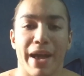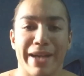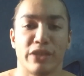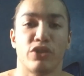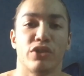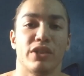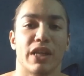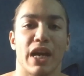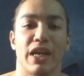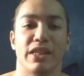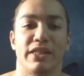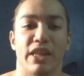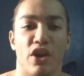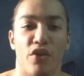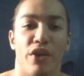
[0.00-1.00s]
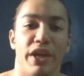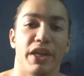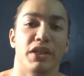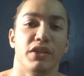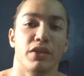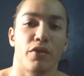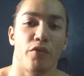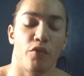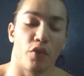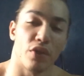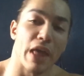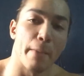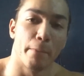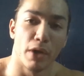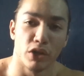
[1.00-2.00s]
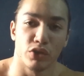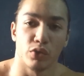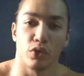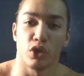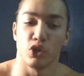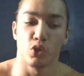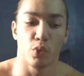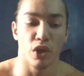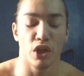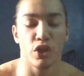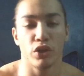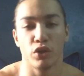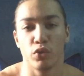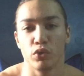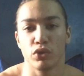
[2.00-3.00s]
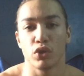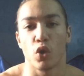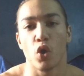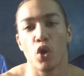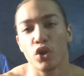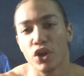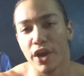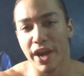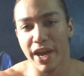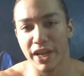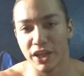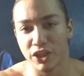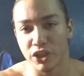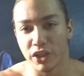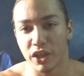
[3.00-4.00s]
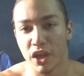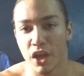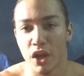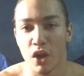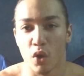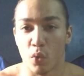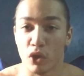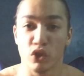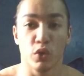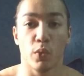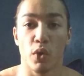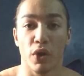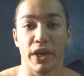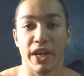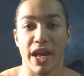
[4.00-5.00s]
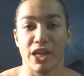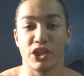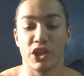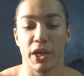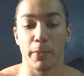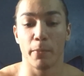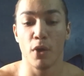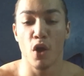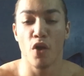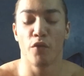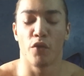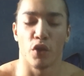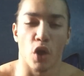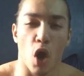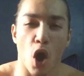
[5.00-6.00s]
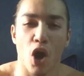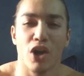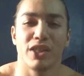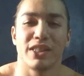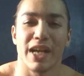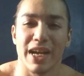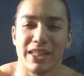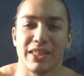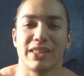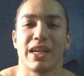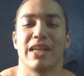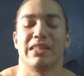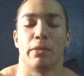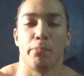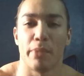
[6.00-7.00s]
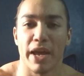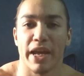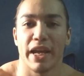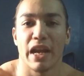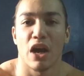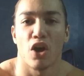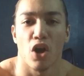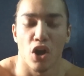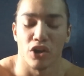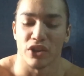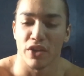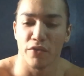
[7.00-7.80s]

exercise there is for that muscle, because you want to use all your energy once you walk in that gym for the hardest exercise and bang it out hard.